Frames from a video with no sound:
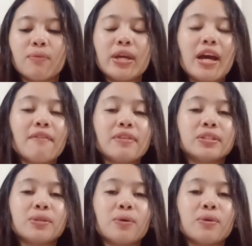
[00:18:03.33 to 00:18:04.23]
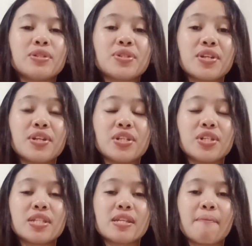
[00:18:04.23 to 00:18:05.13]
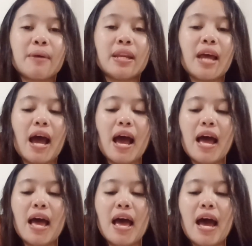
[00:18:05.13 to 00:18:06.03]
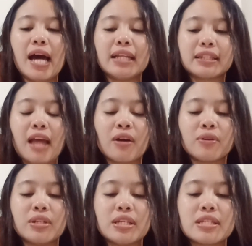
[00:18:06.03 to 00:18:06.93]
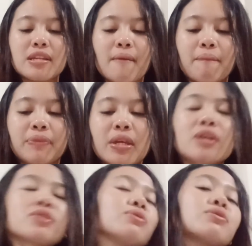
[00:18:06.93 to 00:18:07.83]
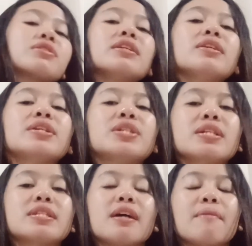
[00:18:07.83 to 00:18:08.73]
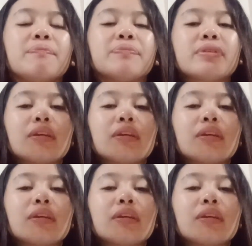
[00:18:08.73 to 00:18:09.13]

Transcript: we have the so-called synergism and antagonism. So synergism,